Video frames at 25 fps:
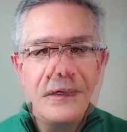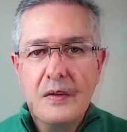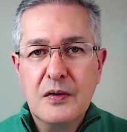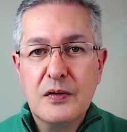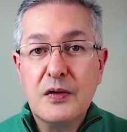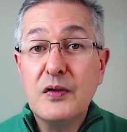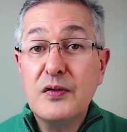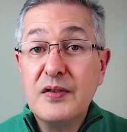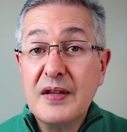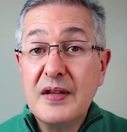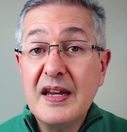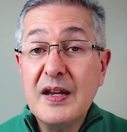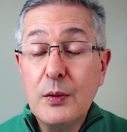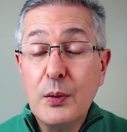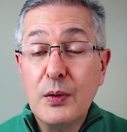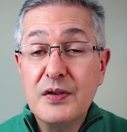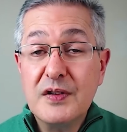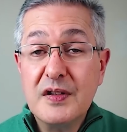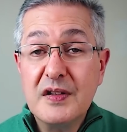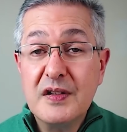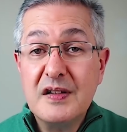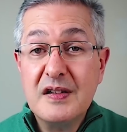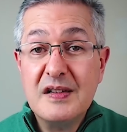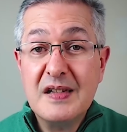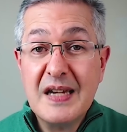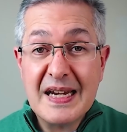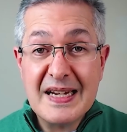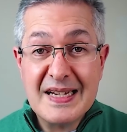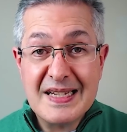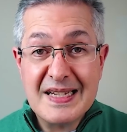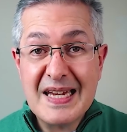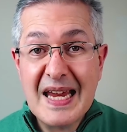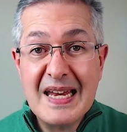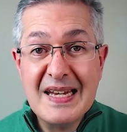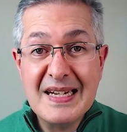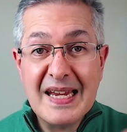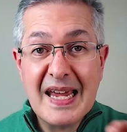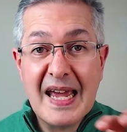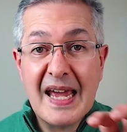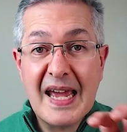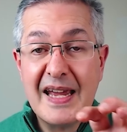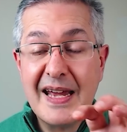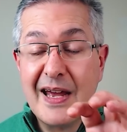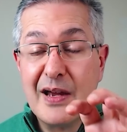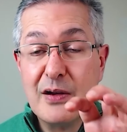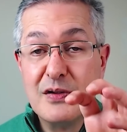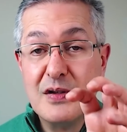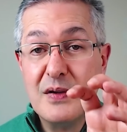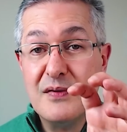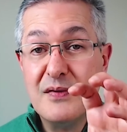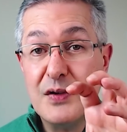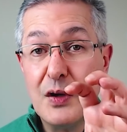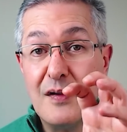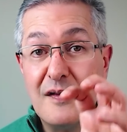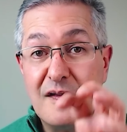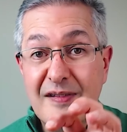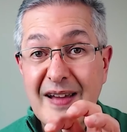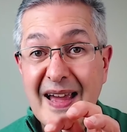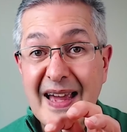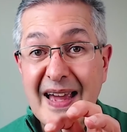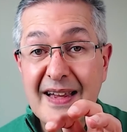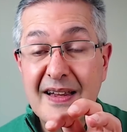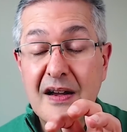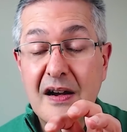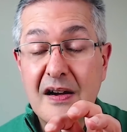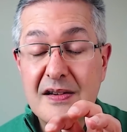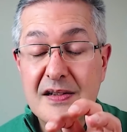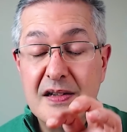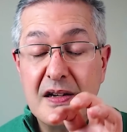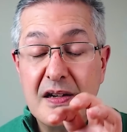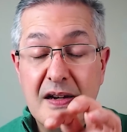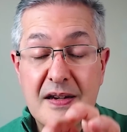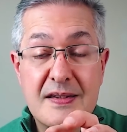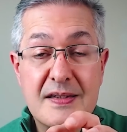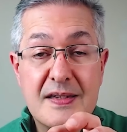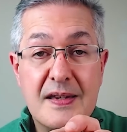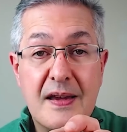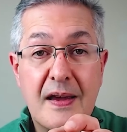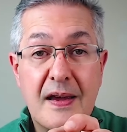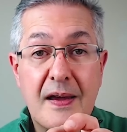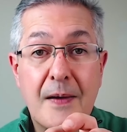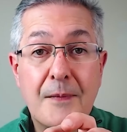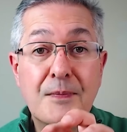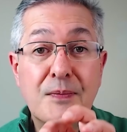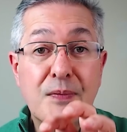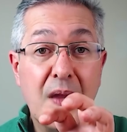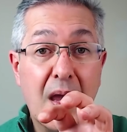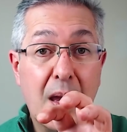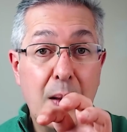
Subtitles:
So say you wanted to take 10k out of your Vanguard ISA